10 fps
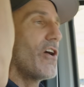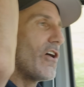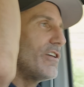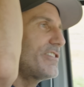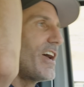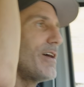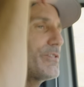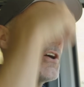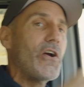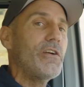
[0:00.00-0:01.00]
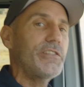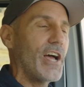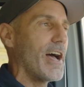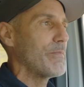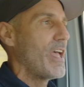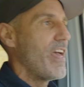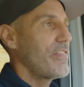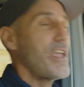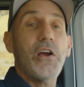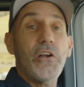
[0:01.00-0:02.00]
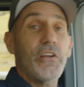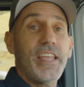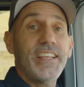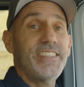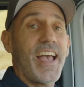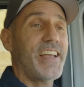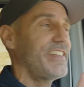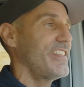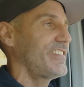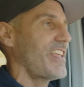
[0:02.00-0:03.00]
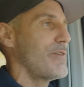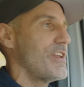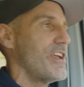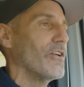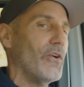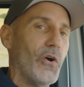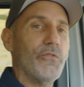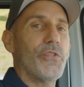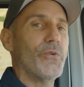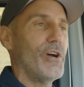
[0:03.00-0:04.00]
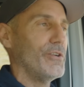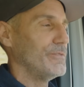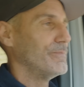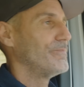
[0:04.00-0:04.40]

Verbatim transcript: hardtop to hardtop, they are exactly the same in here over the road.